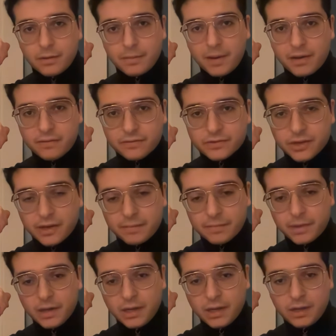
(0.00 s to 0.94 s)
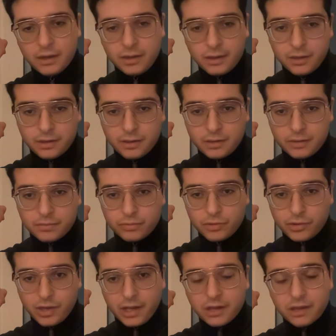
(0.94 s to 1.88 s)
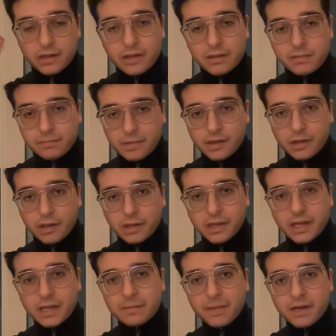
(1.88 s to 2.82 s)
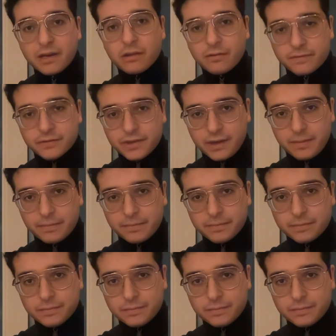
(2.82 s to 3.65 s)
amount of time. Precisely 16 minutes of time,